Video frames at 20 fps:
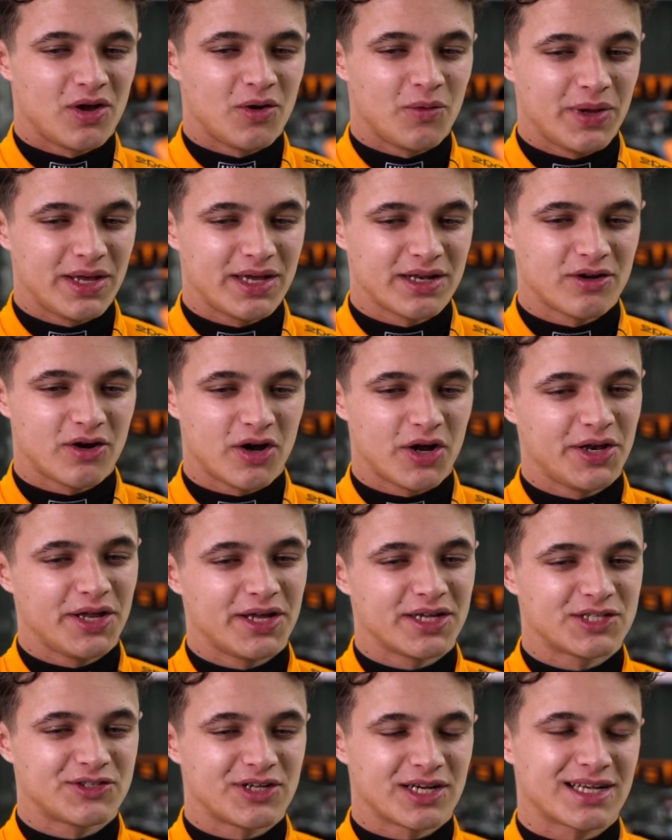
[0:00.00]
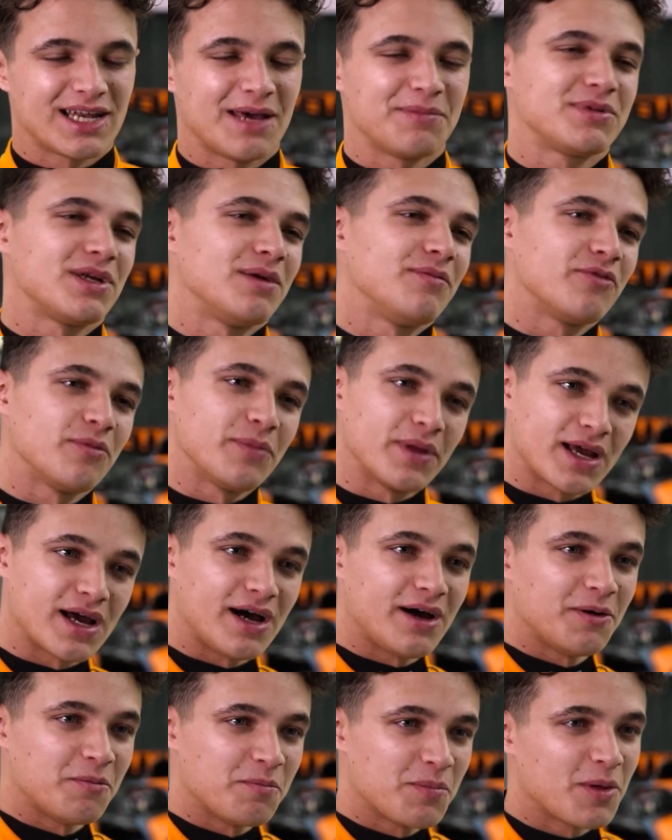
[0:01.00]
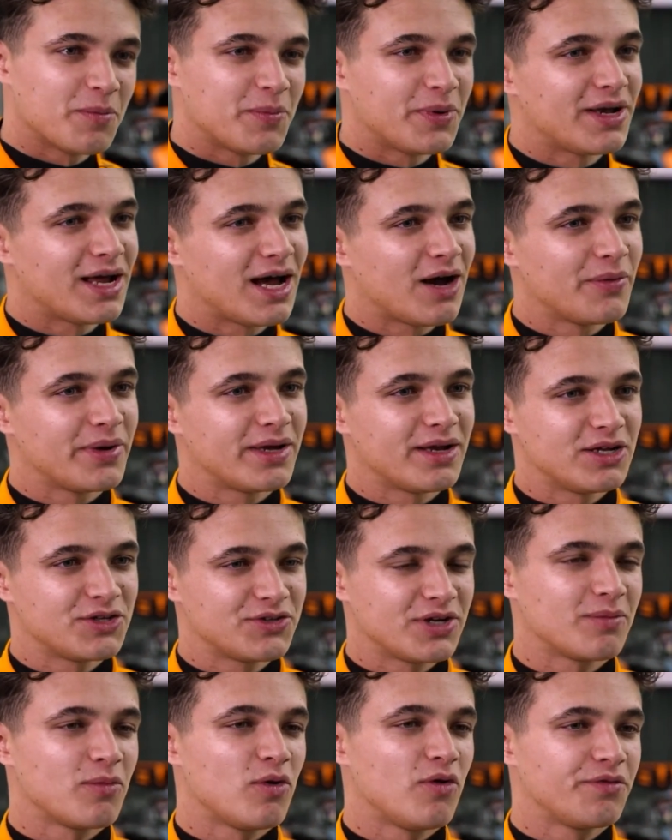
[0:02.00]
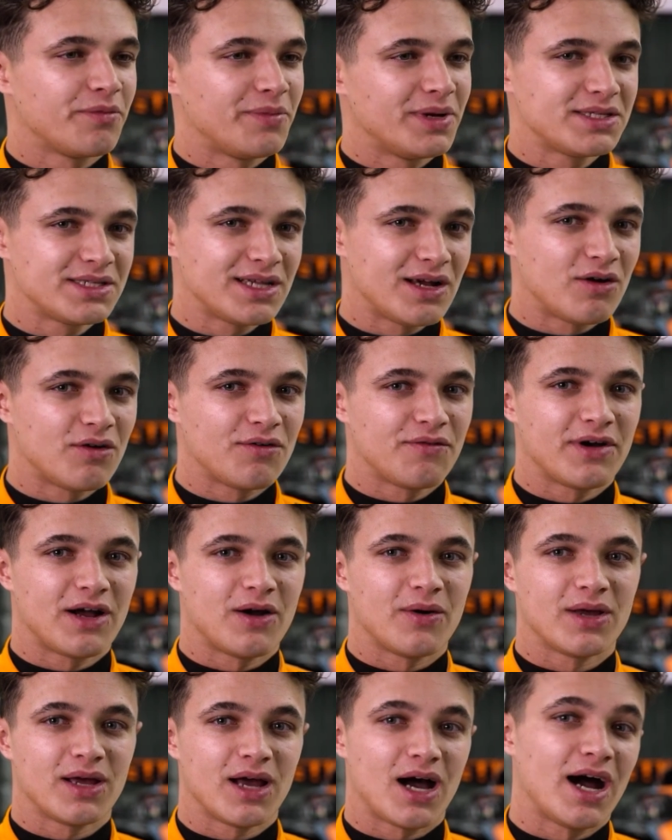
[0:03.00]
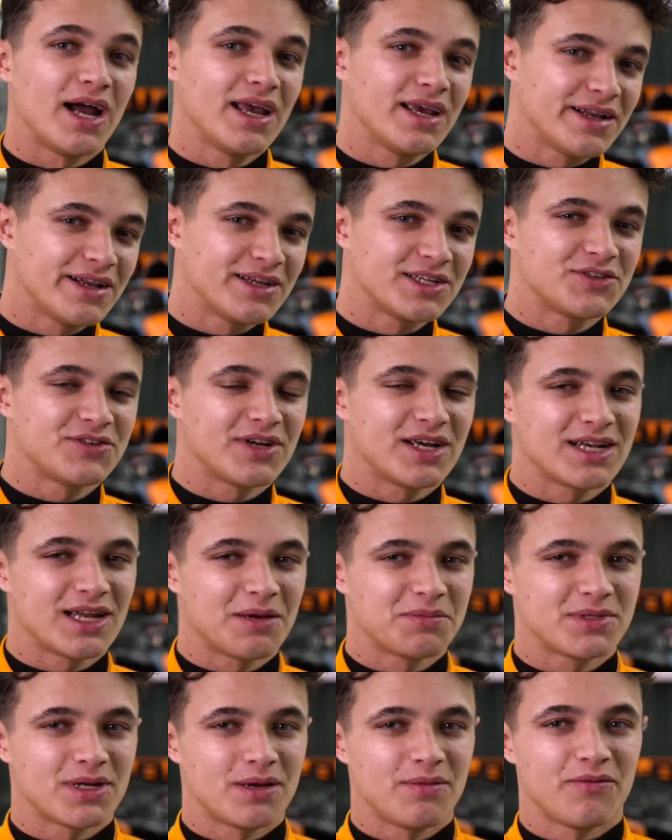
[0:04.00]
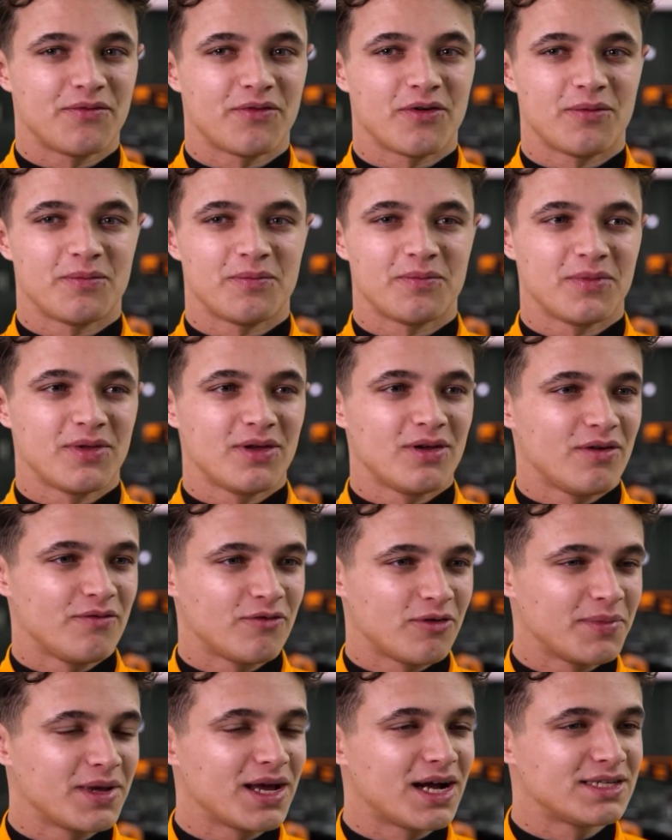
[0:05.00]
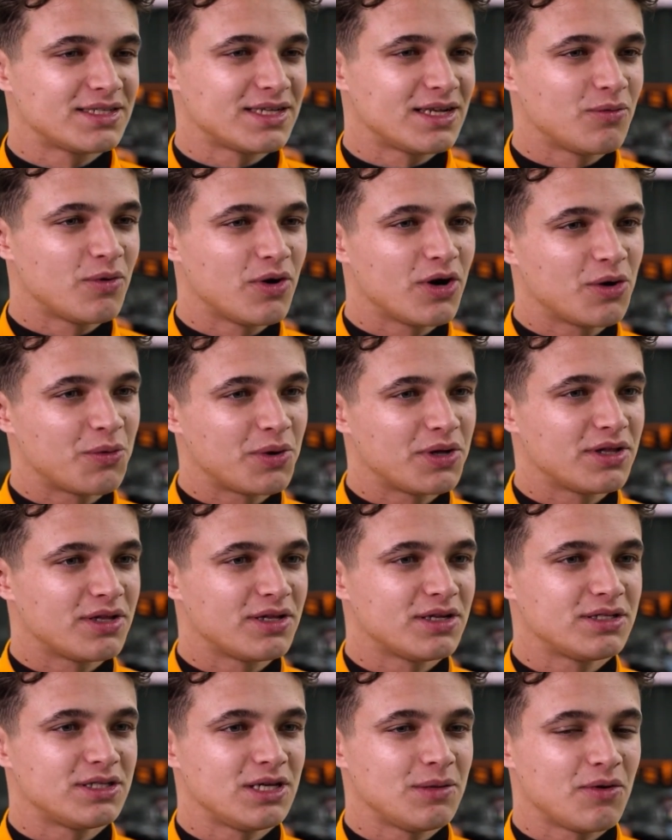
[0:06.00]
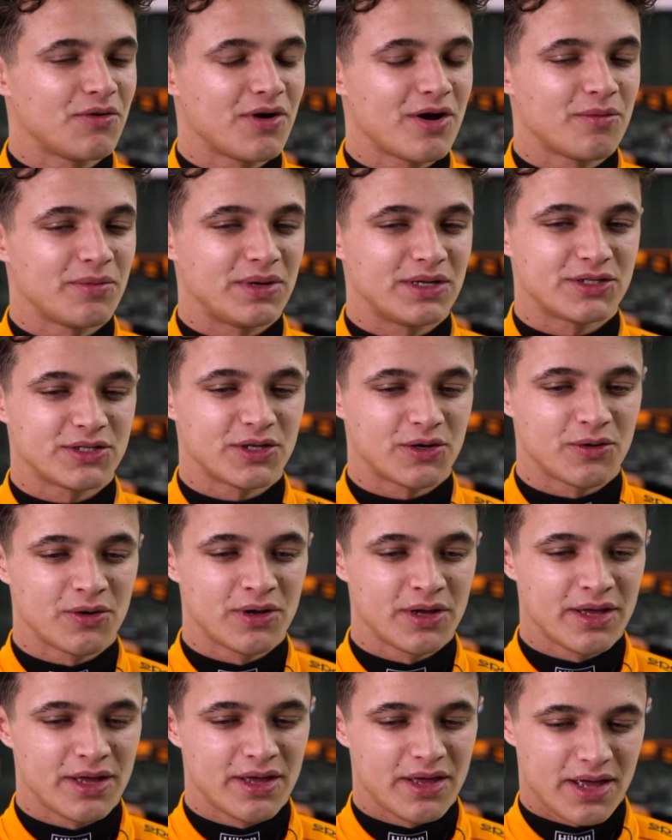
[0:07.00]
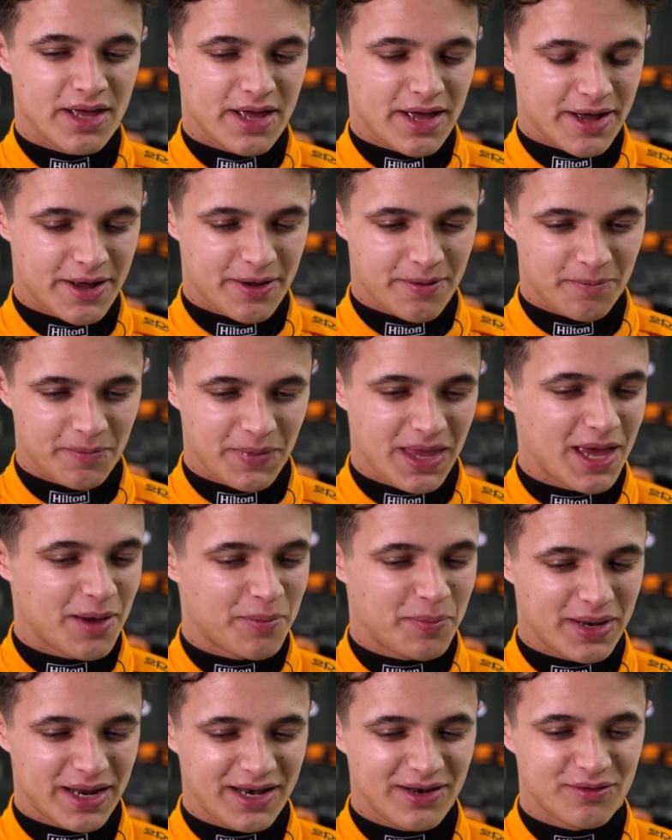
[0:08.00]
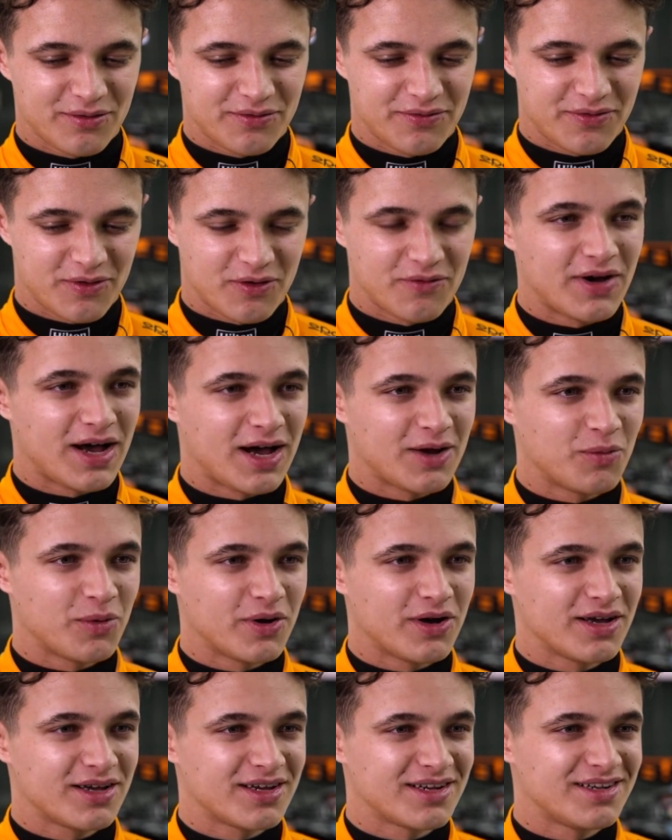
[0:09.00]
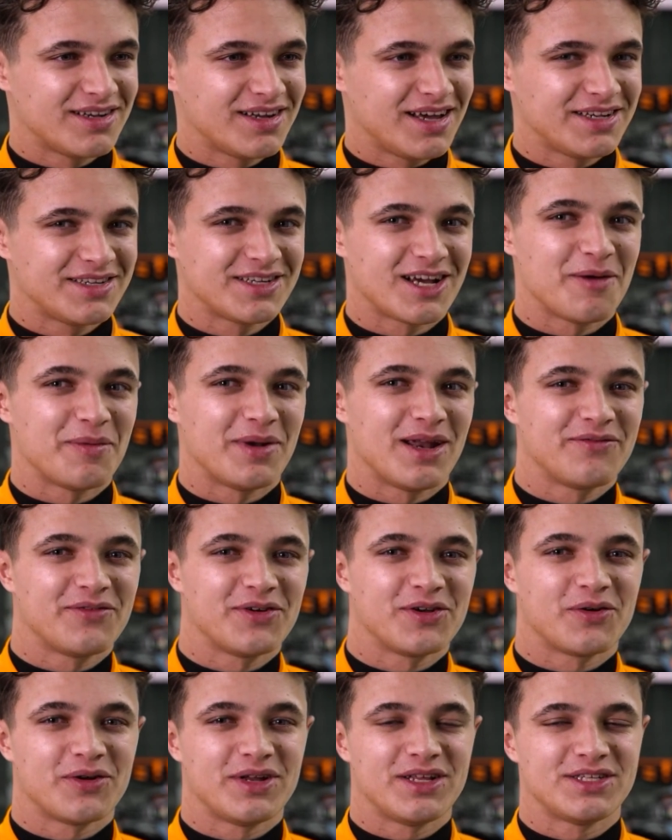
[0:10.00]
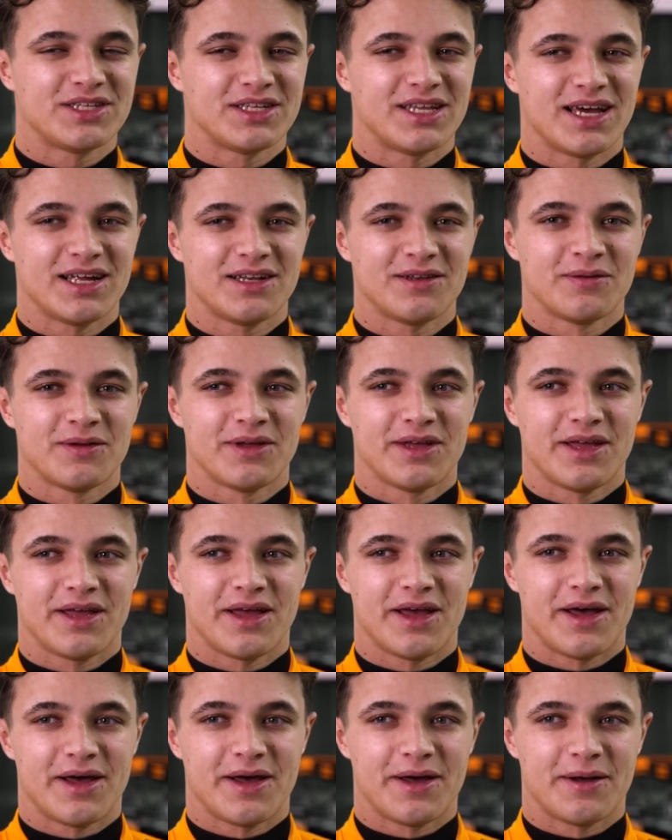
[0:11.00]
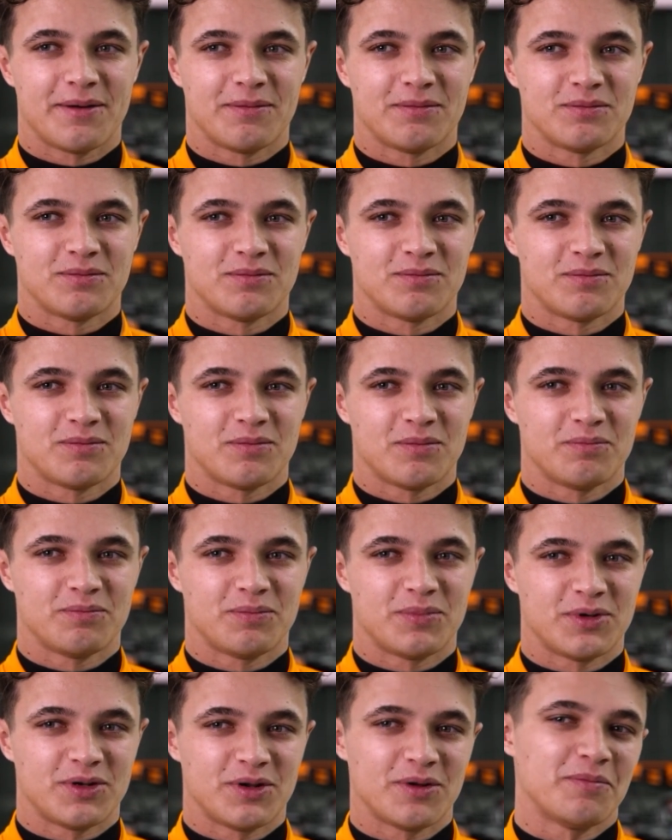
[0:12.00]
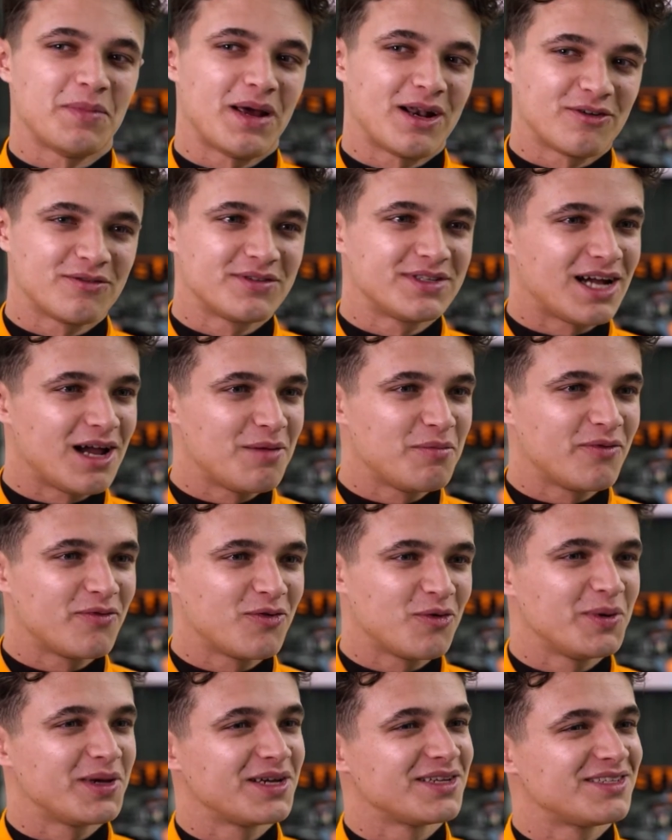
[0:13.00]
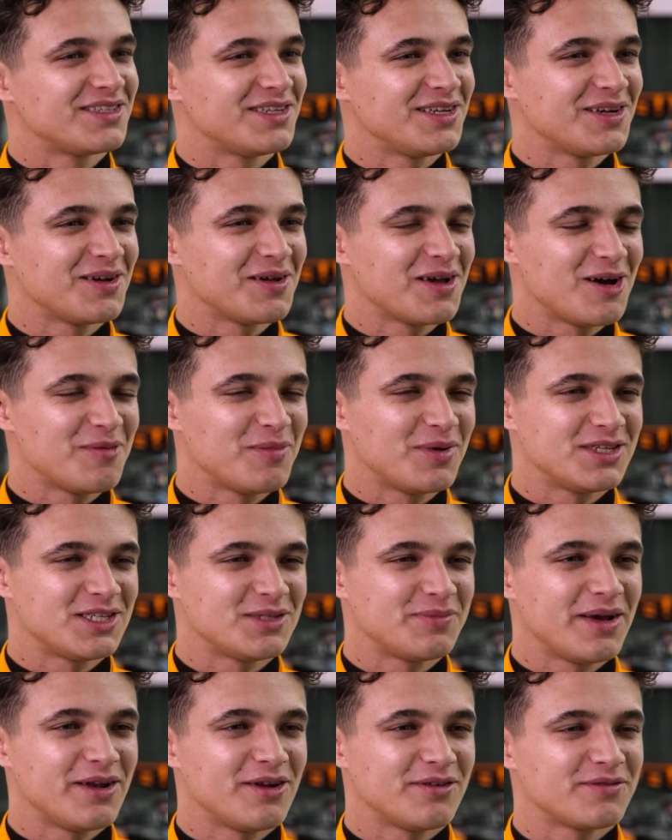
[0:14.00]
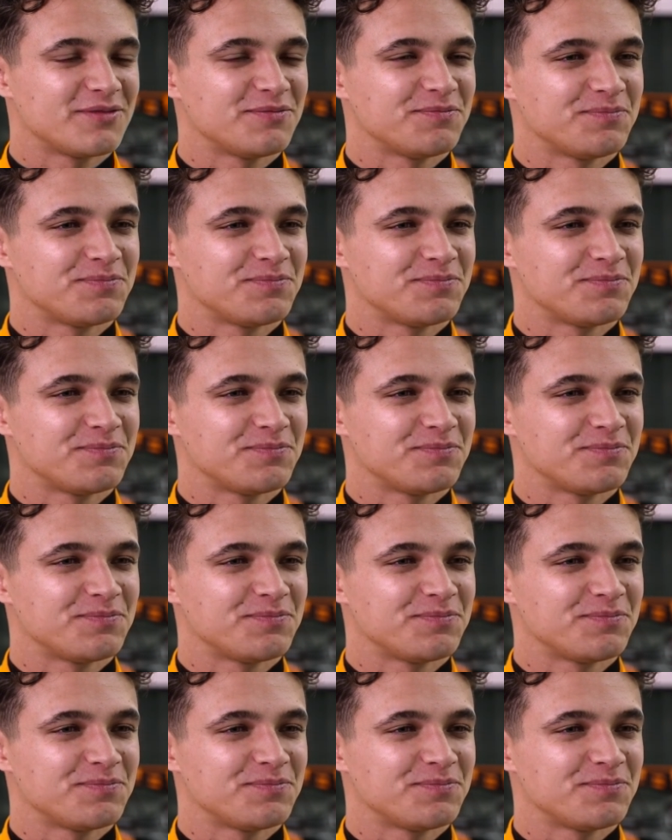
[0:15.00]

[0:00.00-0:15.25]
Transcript: we can not only extract lap time from the car, but how we can extract more from myself, how I can extract lap time from the guys that I work with and the team around me. So plenty of hard work and time and effort gone into that, but a matter of time before we can see how much has paid off.